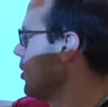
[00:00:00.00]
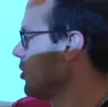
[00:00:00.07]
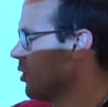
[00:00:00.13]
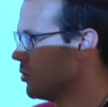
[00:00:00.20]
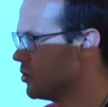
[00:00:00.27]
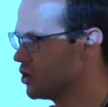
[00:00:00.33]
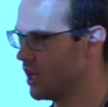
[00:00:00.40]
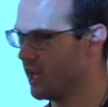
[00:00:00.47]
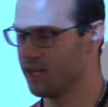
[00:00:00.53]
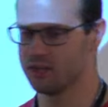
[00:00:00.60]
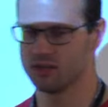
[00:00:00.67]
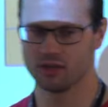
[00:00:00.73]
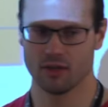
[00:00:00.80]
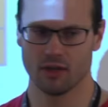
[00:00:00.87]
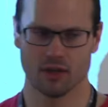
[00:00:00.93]
don't
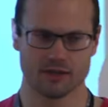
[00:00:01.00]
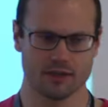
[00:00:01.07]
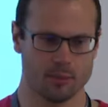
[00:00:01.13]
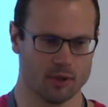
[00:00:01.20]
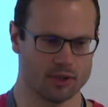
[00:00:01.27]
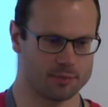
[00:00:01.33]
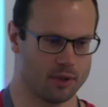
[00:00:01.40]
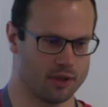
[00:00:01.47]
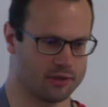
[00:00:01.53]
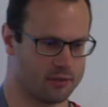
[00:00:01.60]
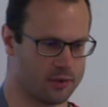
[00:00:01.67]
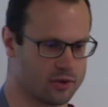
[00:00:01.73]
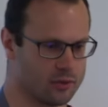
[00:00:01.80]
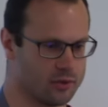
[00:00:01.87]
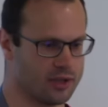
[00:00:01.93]
change uh, C++
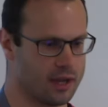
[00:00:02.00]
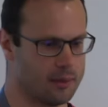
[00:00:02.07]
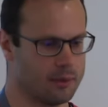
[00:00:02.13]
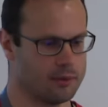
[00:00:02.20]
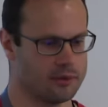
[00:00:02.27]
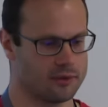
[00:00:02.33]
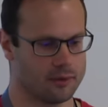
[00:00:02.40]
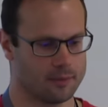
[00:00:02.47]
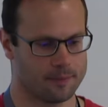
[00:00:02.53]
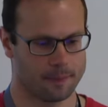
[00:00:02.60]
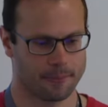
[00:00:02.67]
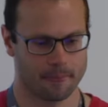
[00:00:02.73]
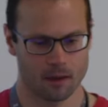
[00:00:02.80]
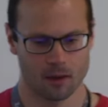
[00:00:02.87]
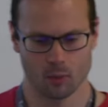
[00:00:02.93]
virtual tables,
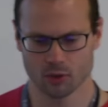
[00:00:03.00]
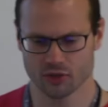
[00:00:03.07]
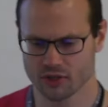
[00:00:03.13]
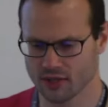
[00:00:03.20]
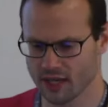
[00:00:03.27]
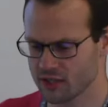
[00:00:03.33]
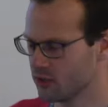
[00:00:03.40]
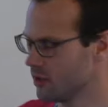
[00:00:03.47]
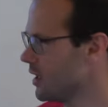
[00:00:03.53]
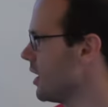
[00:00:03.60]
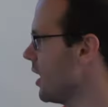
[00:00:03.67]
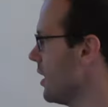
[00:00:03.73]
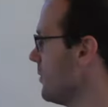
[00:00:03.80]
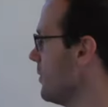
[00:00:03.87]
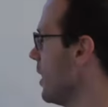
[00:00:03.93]
which is actually
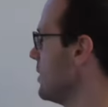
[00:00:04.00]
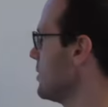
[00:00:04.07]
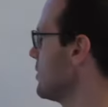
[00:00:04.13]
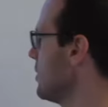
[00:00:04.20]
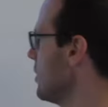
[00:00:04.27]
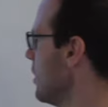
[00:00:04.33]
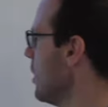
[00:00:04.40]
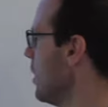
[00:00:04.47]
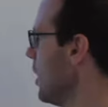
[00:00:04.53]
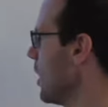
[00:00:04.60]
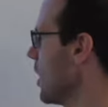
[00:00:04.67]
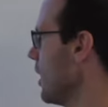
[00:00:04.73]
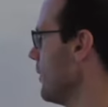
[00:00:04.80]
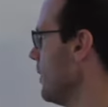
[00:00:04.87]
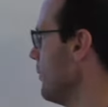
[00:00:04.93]
kind of nice.
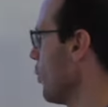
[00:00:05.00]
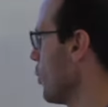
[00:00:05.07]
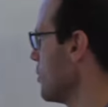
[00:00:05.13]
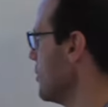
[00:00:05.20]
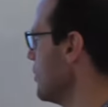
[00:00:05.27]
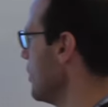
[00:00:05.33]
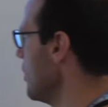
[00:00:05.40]
kind of enforces